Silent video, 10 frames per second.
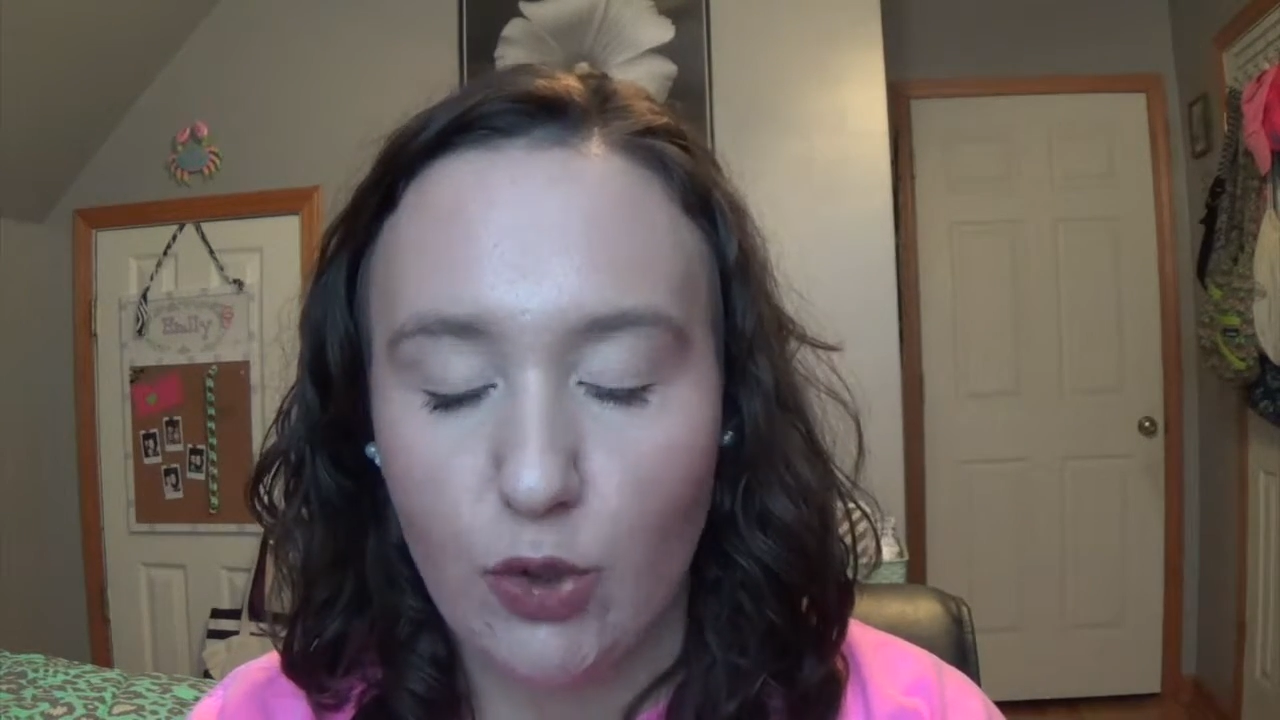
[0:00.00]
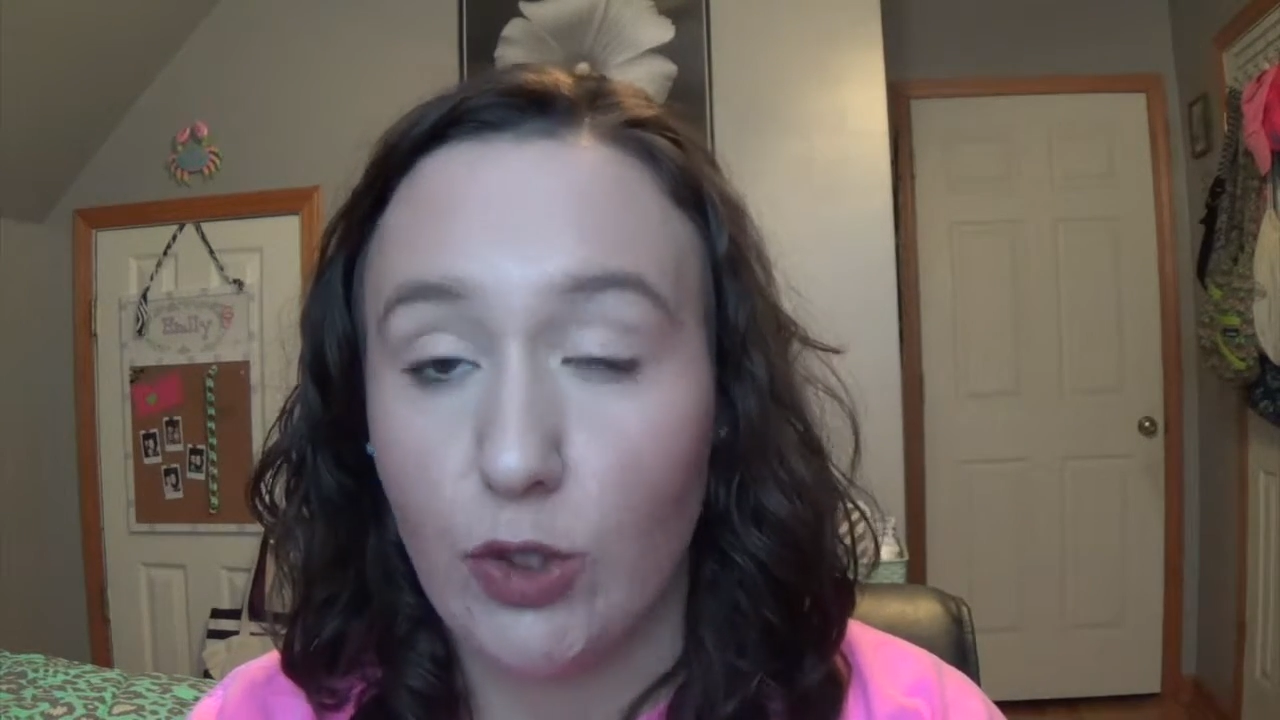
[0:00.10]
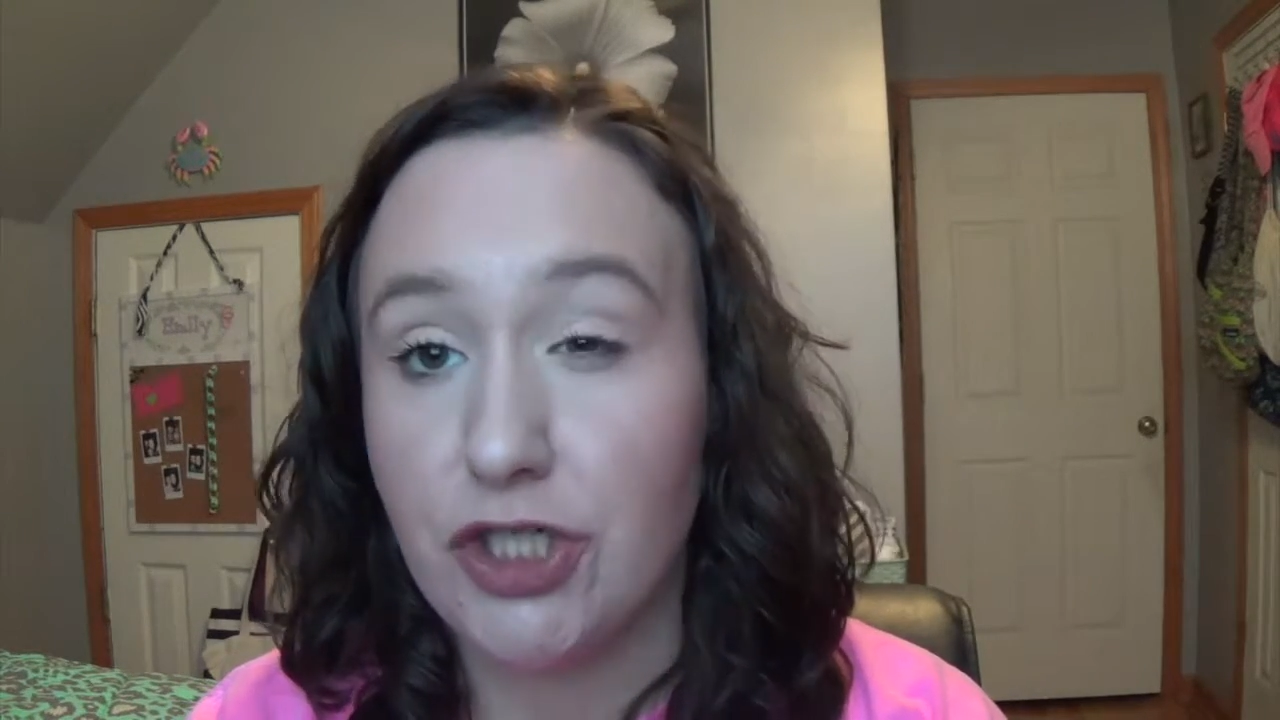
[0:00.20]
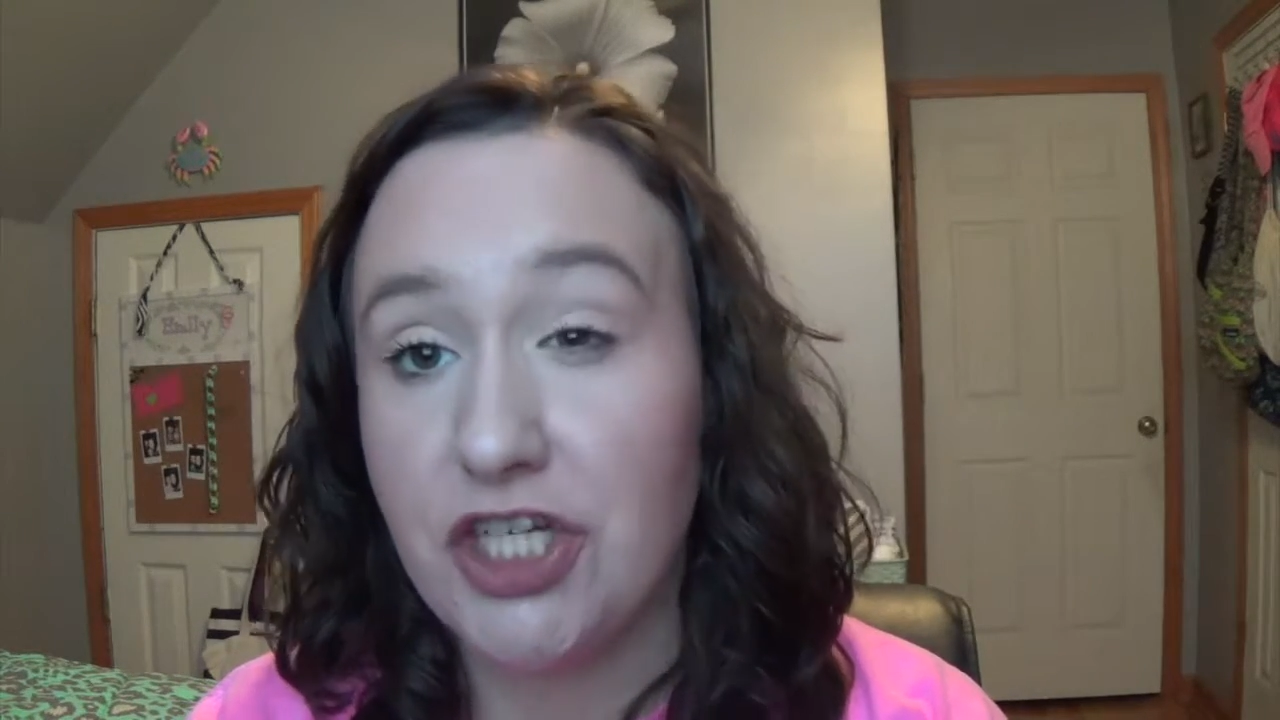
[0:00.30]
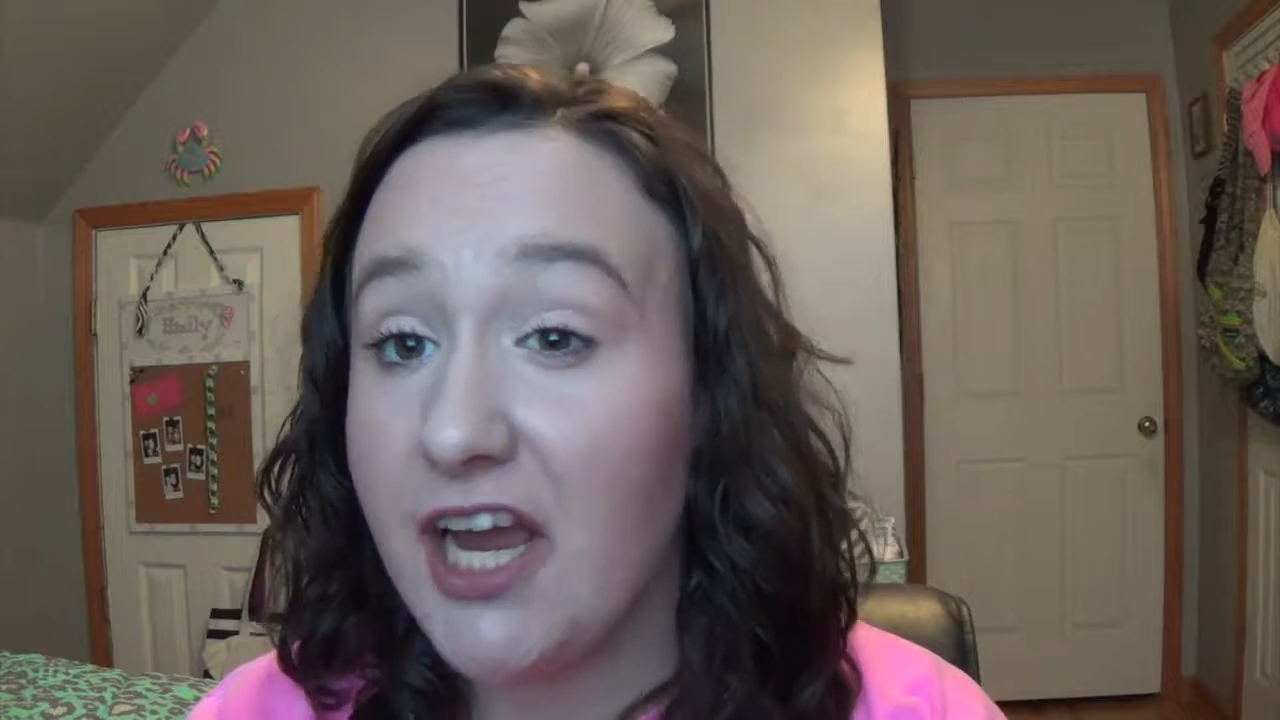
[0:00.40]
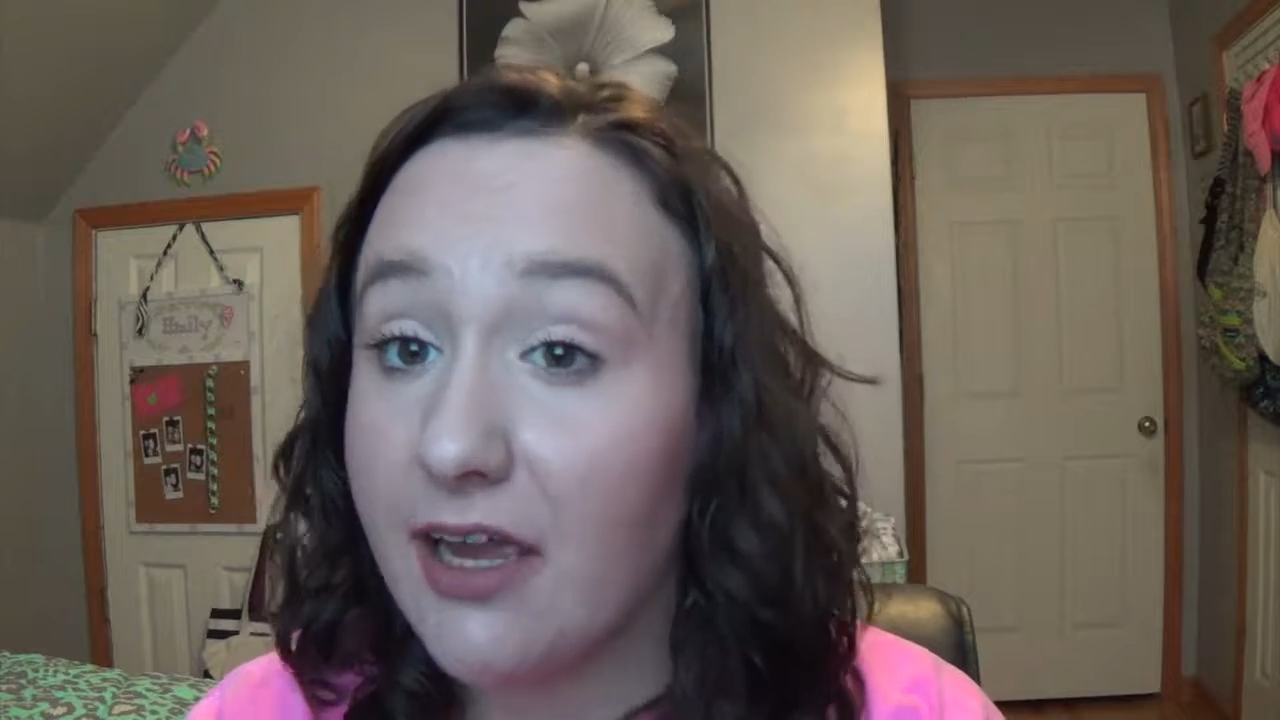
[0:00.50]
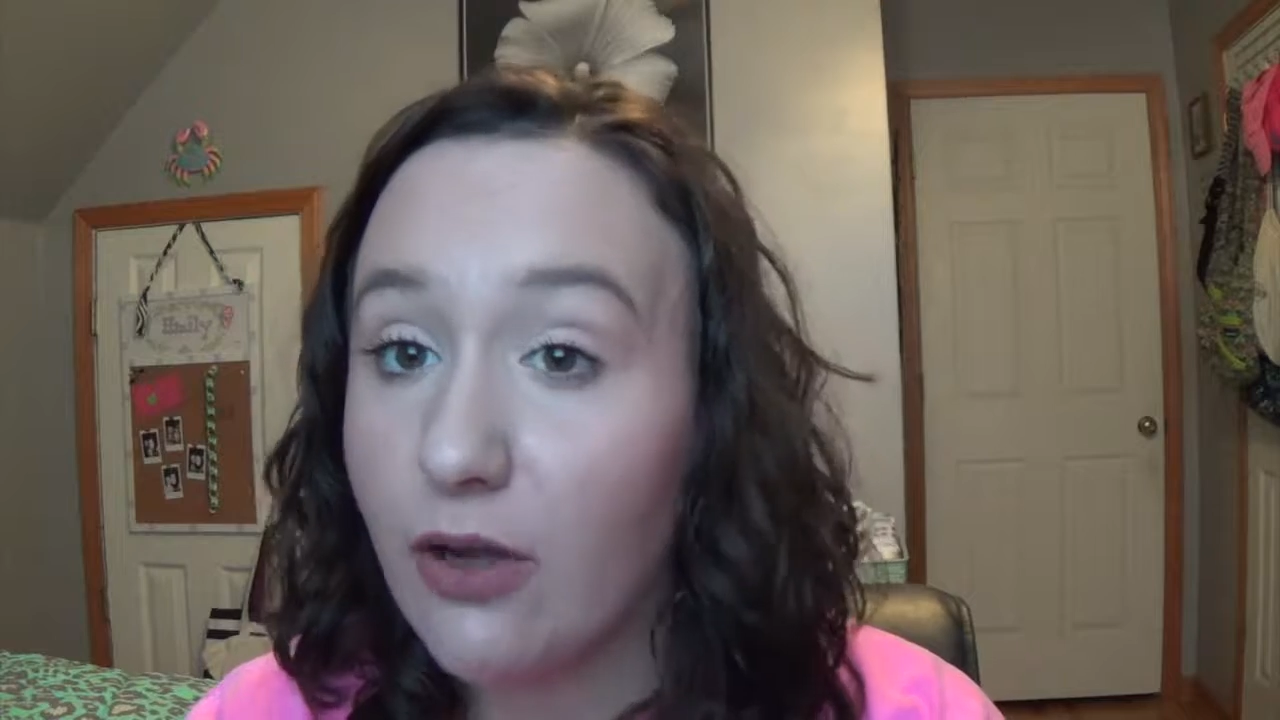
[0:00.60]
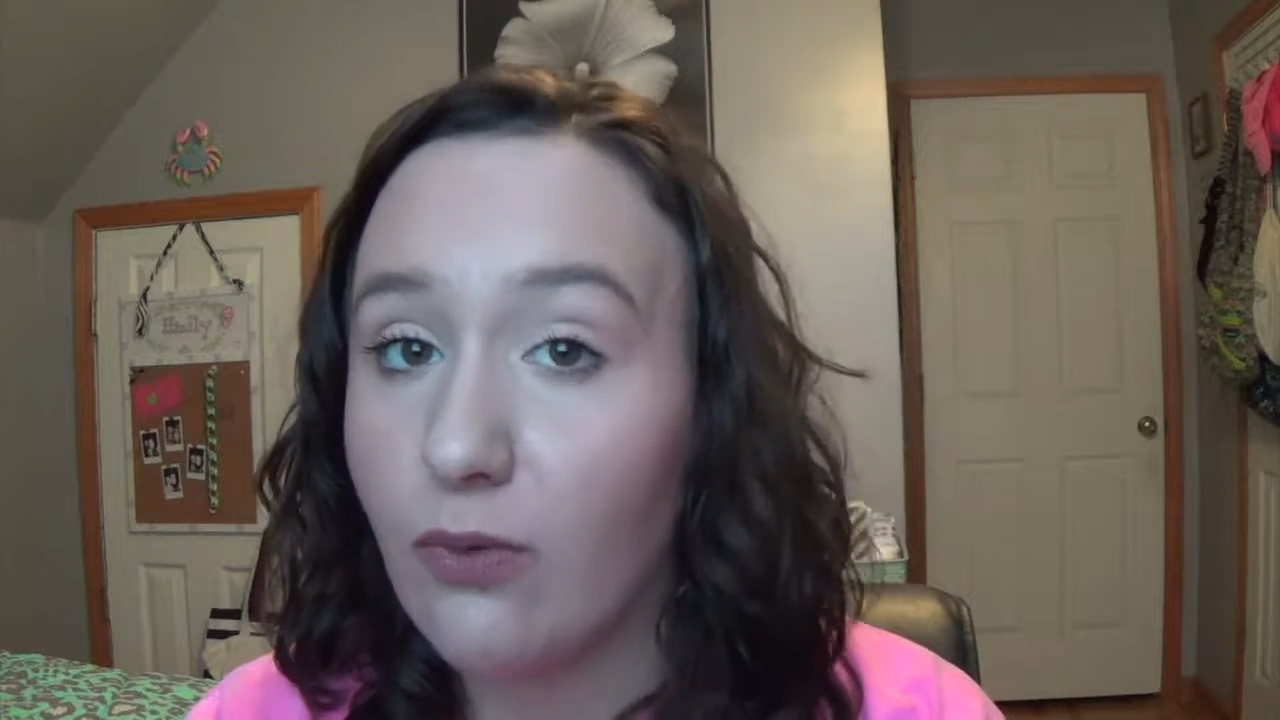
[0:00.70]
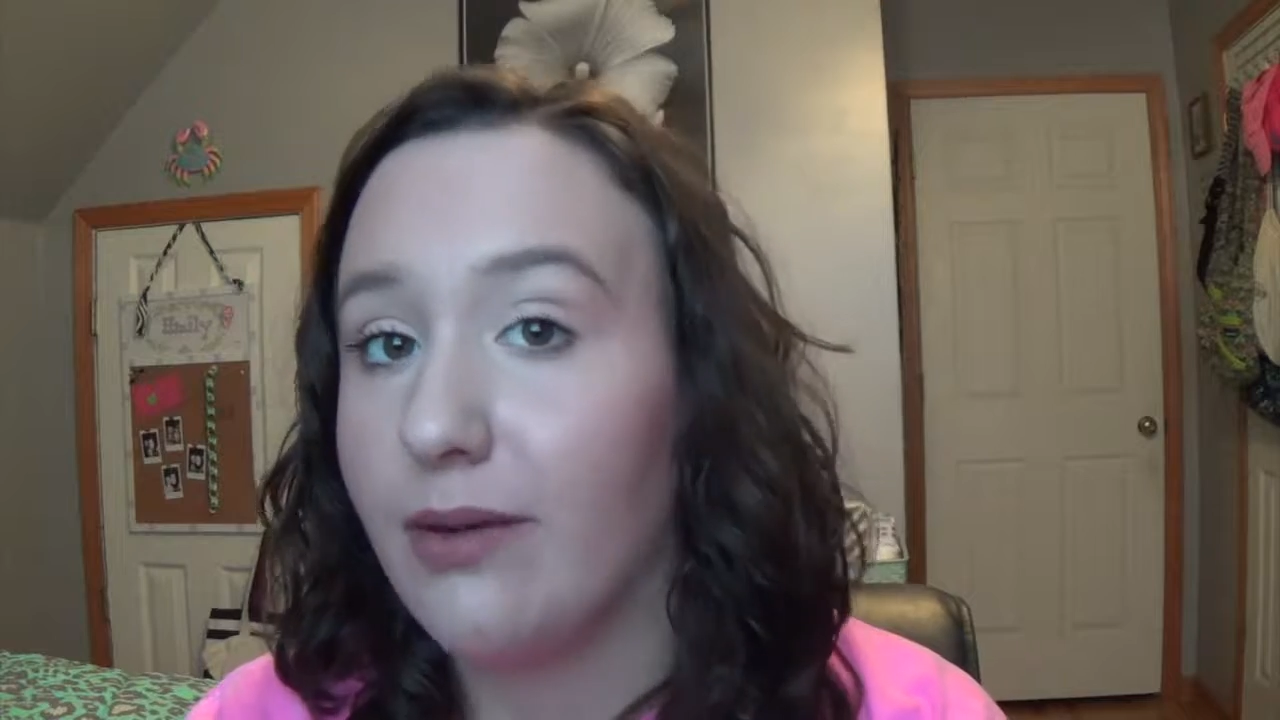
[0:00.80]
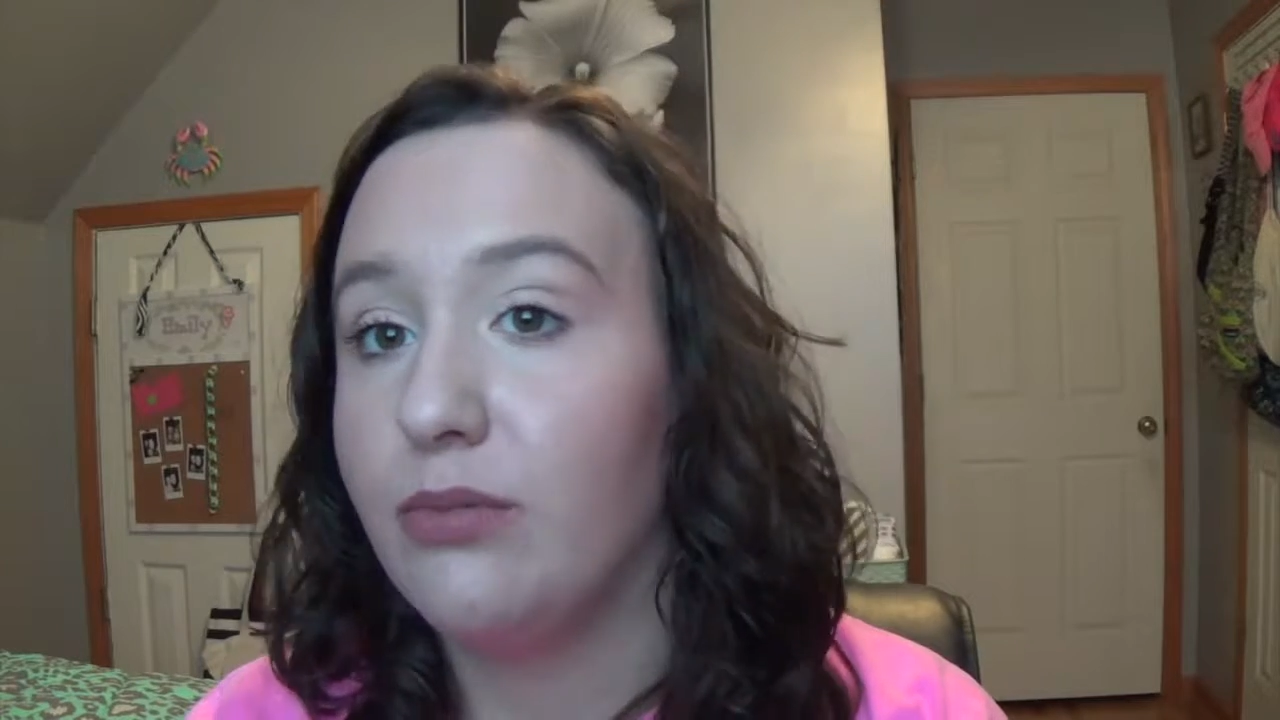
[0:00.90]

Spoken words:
or Chic,